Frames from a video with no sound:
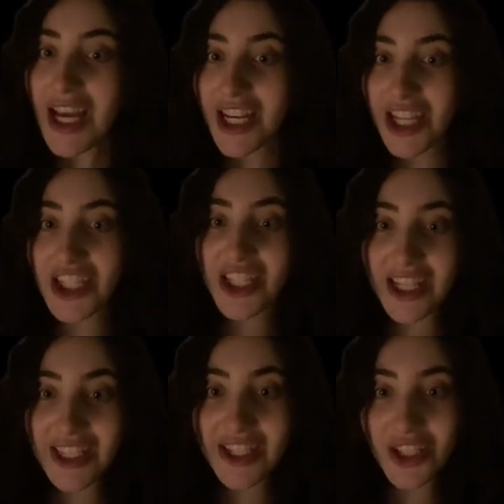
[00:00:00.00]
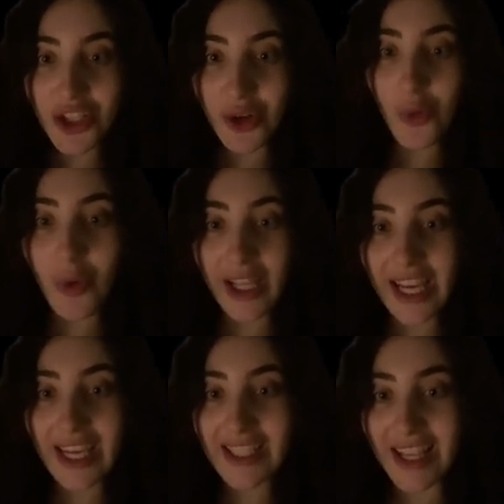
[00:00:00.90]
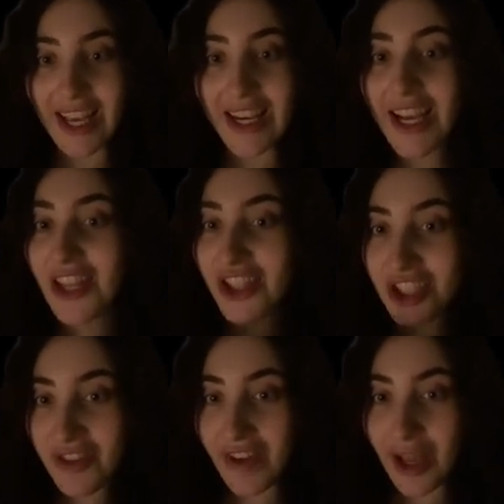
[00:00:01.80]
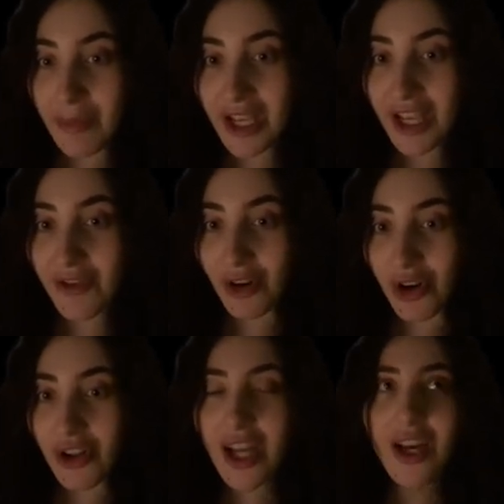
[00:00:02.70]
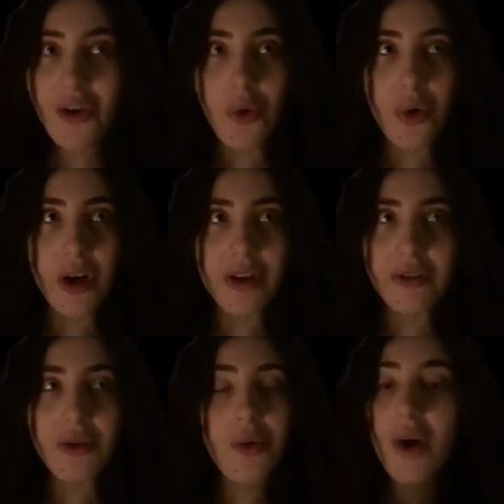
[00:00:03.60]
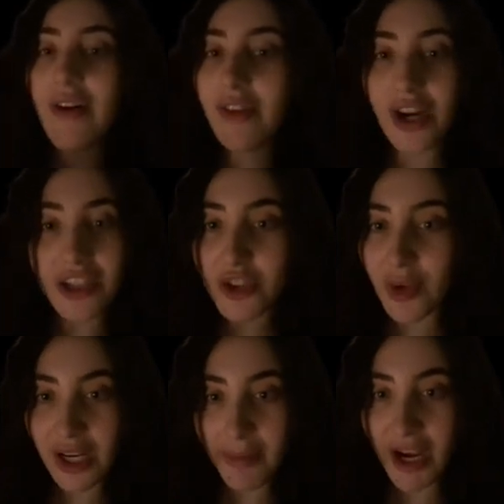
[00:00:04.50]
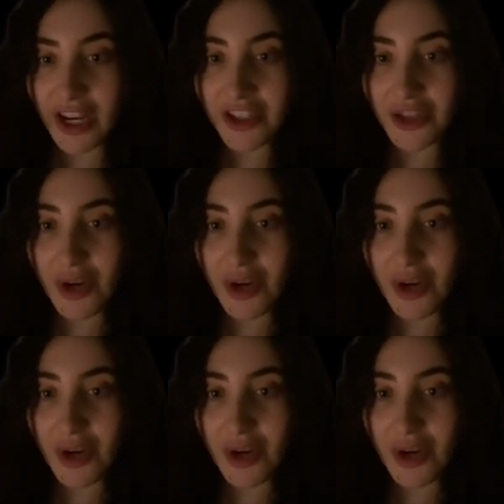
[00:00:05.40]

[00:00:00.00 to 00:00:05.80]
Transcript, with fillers: He just needs to do, like I said, the JaVale McGee role or whoever else you want to compare it to.